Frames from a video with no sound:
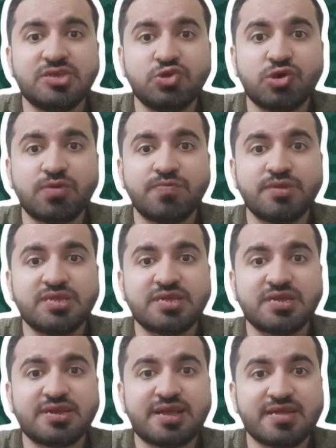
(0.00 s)
see your
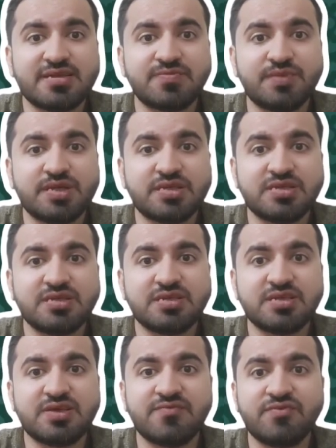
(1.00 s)
missing text
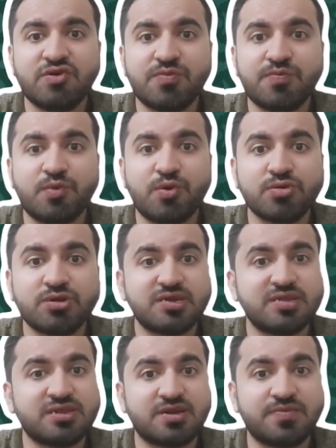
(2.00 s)
messages if your most
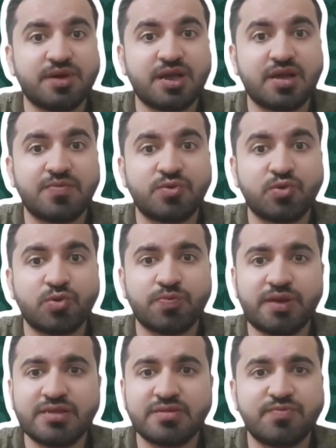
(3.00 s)
recent backup
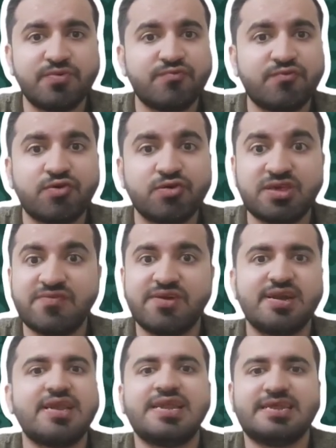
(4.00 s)
took place before they
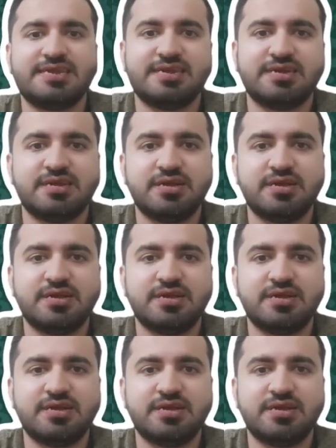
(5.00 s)
were deleted.